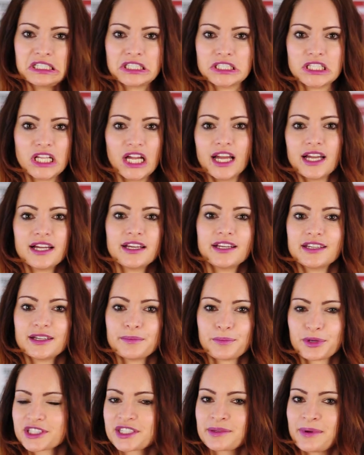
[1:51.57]
blah.
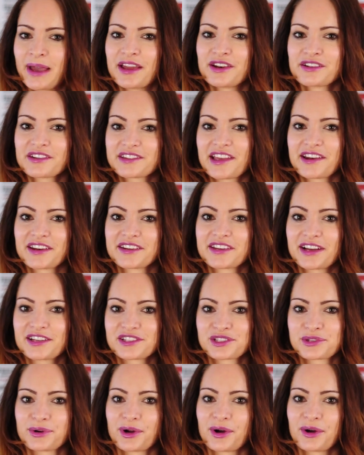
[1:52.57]
Put some hand
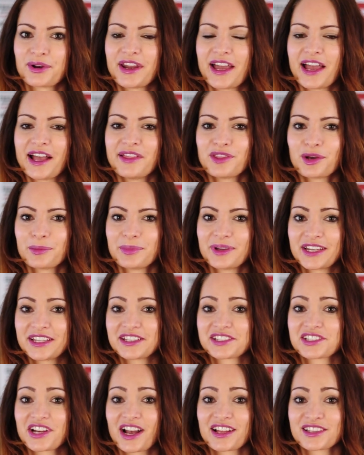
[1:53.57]
sanitizer on and there'll be
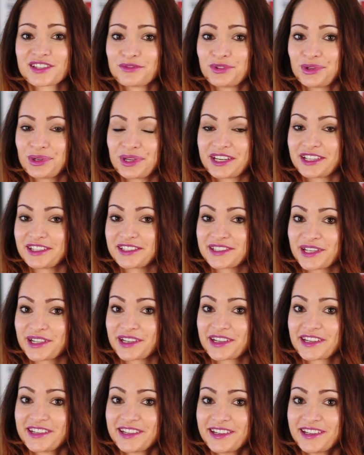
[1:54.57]
less chance of you getting sick.